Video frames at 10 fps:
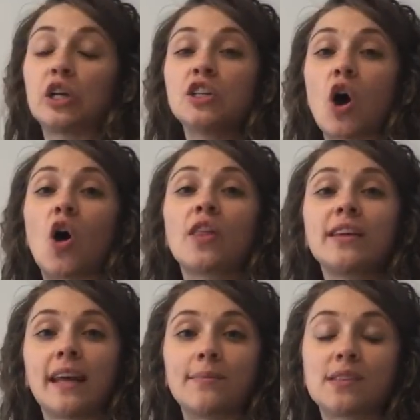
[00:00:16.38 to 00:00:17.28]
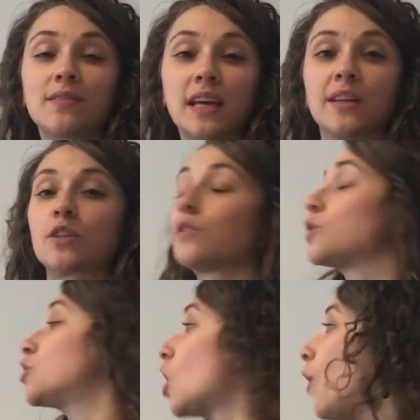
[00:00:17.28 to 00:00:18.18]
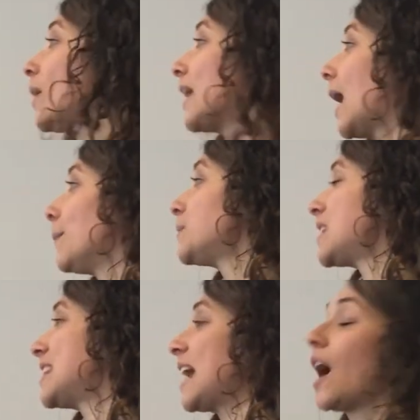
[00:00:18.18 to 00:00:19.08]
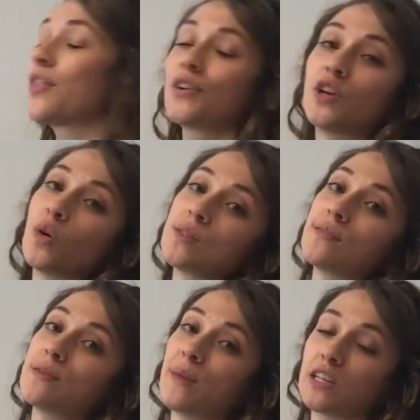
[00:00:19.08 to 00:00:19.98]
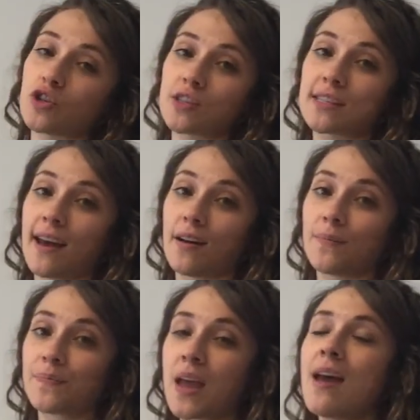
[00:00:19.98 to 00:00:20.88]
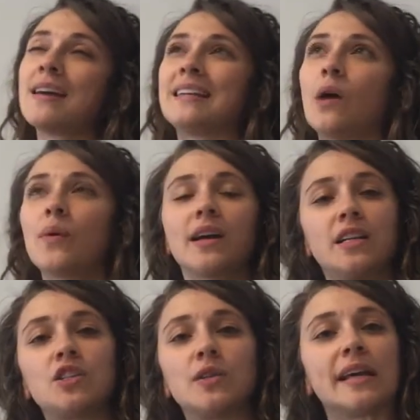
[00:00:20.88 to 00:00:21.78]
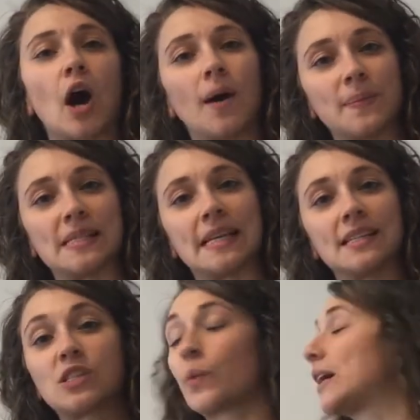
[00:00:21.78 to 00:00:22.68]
learned all the names of the intervals going up to the other notes of the major scale. Now we're going to do the opposite. So